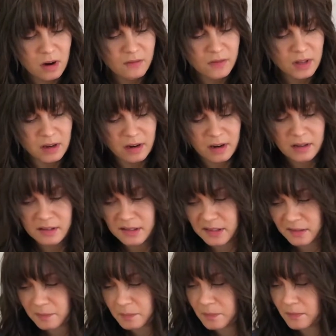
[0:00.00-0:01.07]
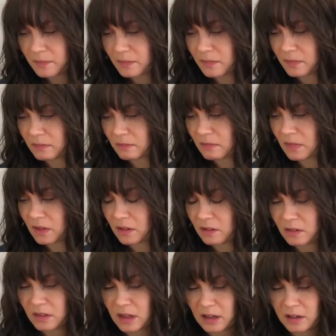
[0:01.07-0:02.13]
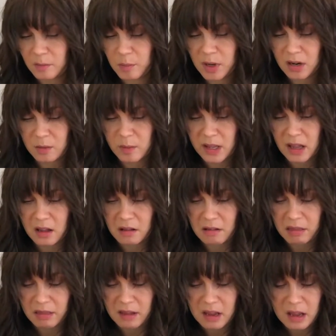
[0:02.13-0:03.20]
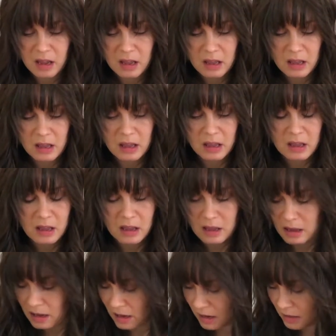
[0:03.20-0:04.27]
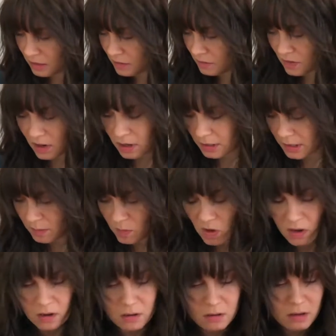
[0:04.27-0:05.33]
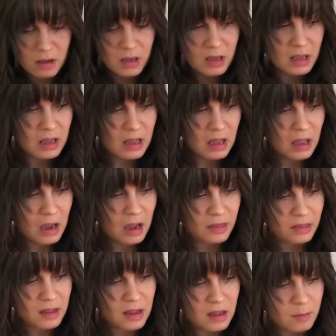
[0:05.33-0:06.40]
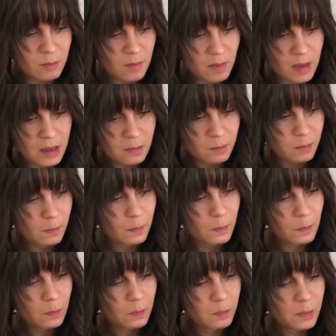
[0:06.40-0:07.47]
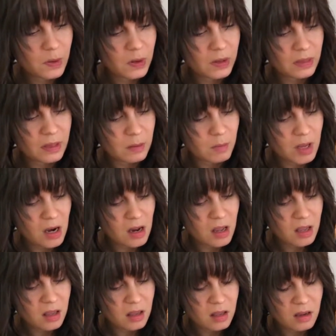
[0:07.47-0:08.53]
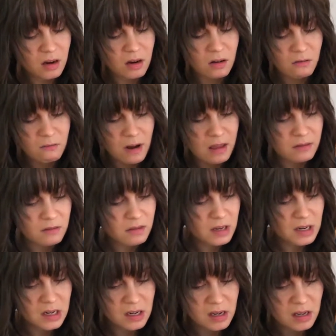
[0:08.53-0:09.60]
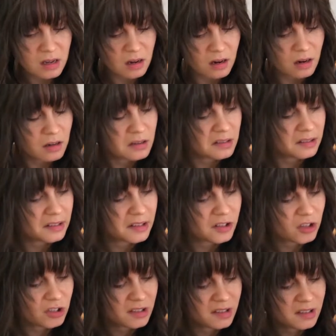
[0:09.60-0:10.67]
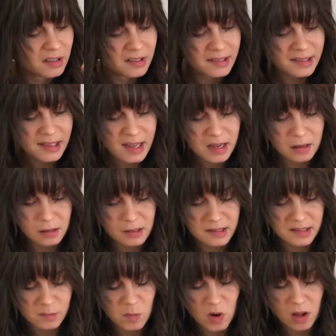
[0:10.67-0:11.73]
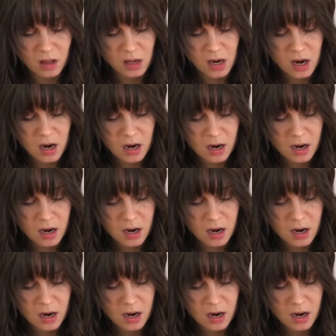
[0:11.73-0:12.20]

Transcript: of these that appear to be healthy, and they're very small, I think I might put them in here rather than in here, because this is just slightly smaller.